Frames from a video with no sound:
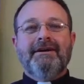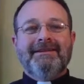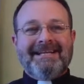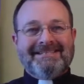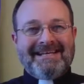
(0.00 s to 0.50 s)

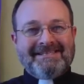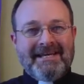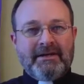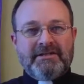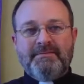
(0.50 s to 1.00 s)
That's that
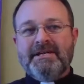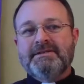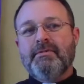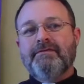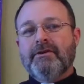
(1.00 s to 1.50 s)
sacred space.
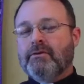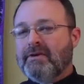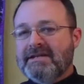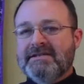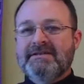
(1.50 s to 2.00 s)
But for the
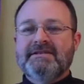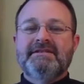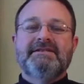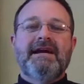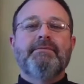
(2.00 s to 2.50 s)
rest of this
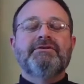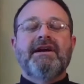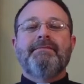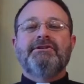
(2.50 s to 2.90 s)
disciple time,